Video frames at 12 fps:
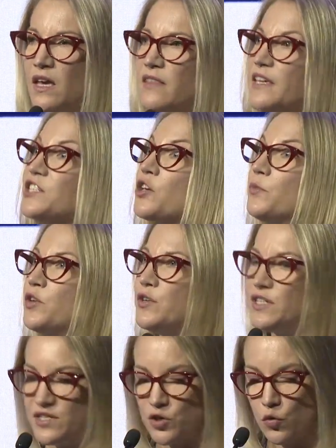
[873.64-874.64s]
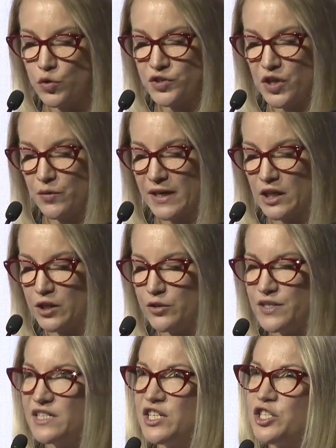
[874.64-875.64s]
These communities also
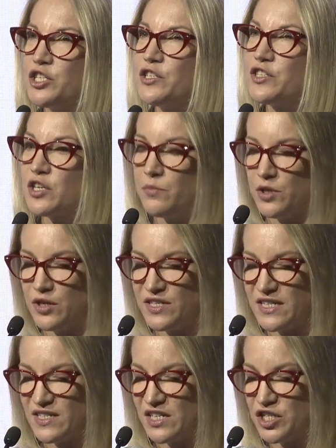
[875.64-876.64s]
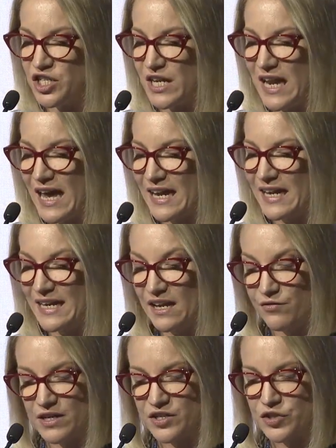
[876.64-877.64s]
include Indigenous communities in Chile and
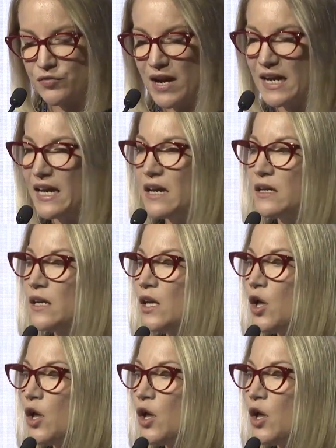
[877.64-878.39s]
here in Australia,